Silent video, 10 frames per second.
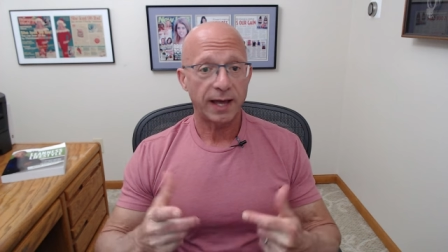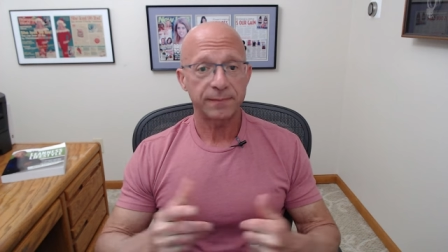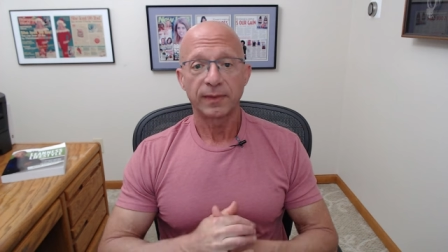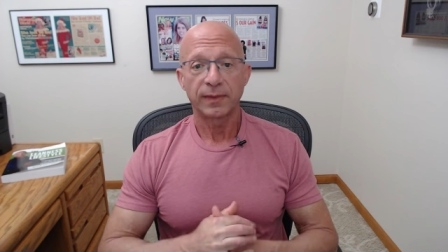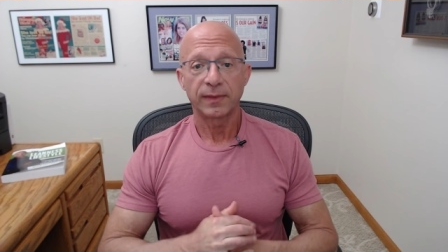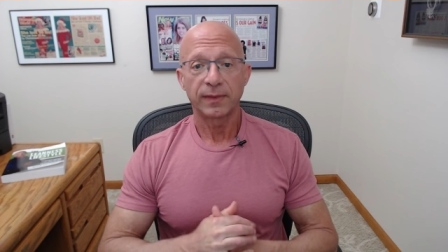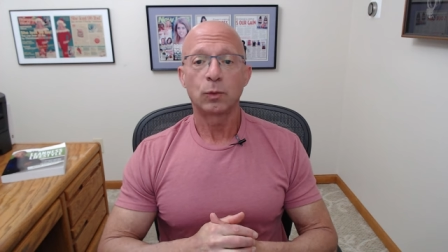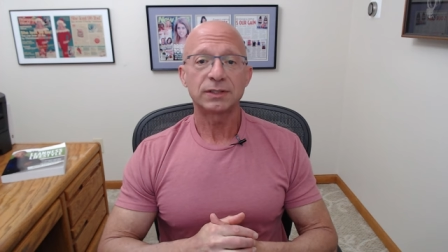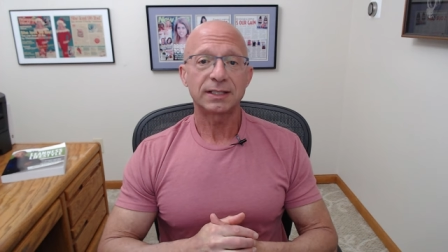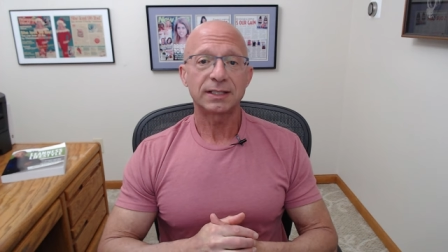on,
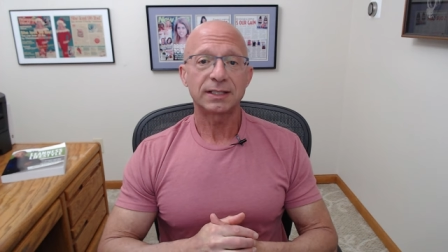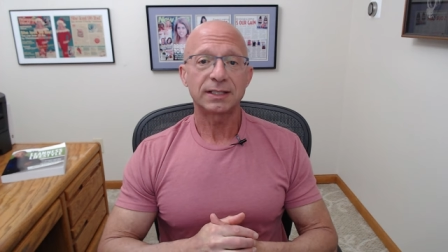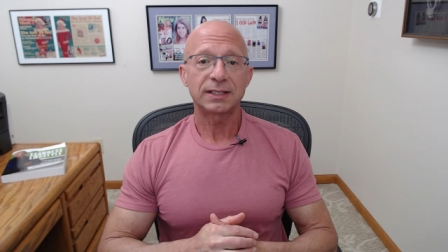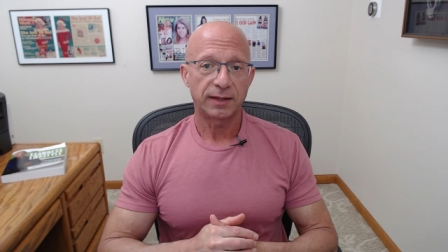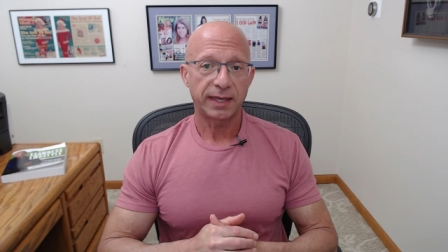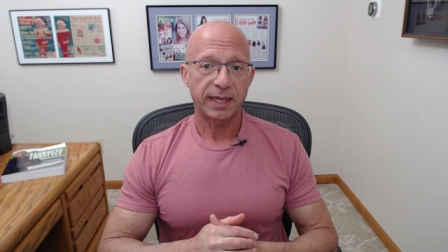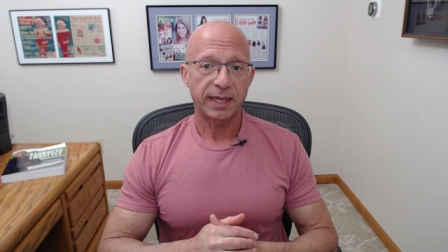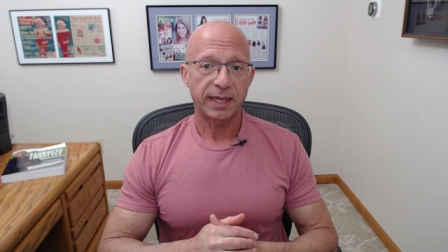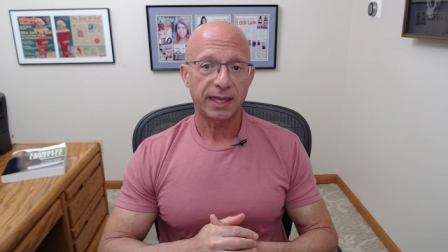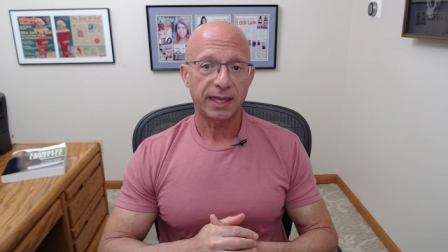there was a study that
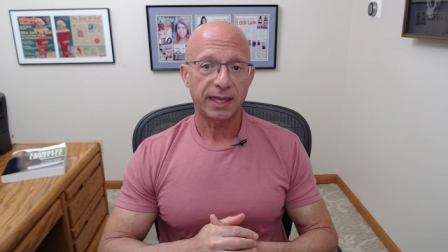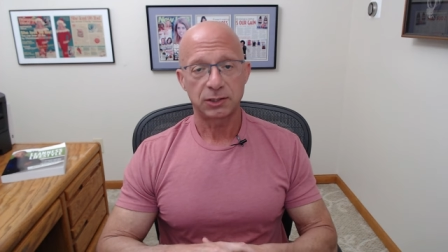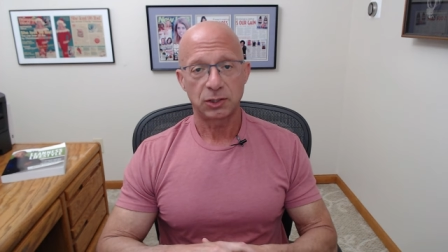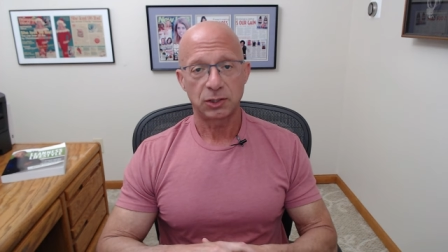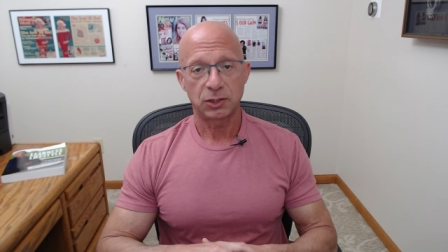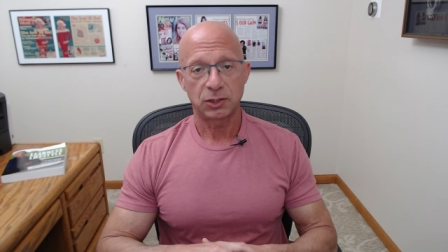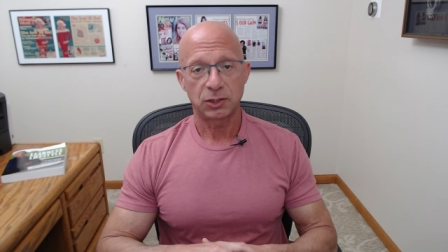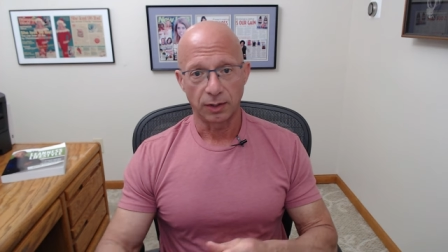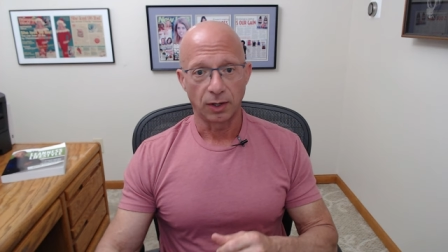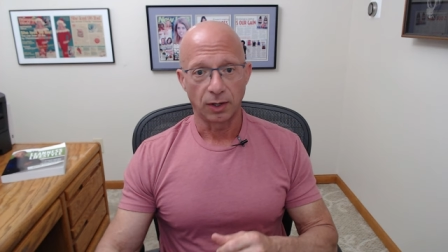came out not too
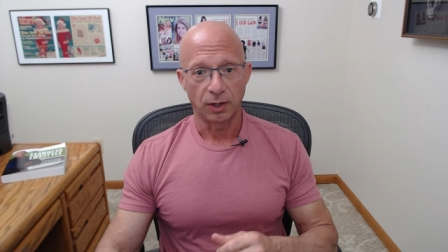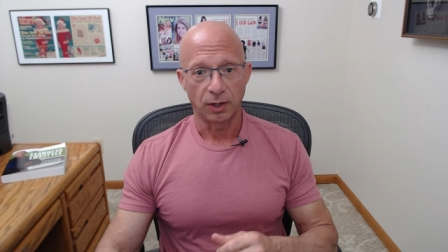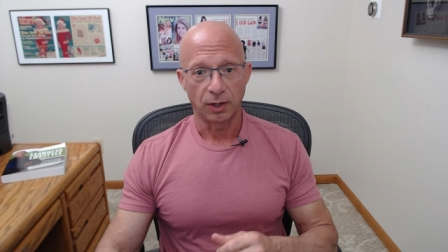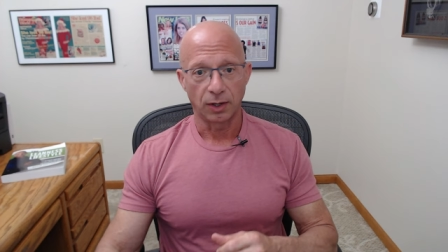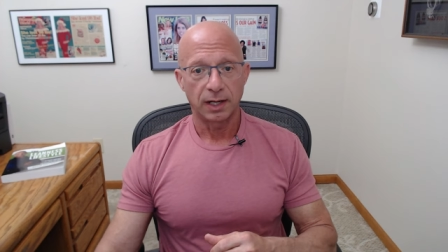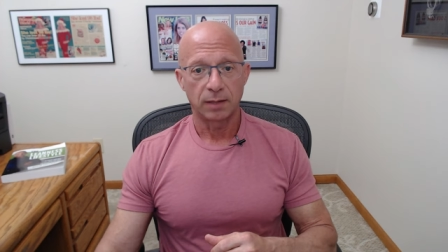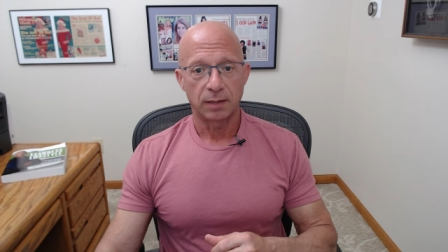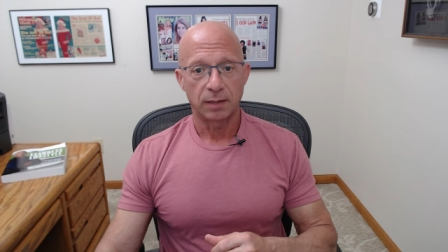long ago um,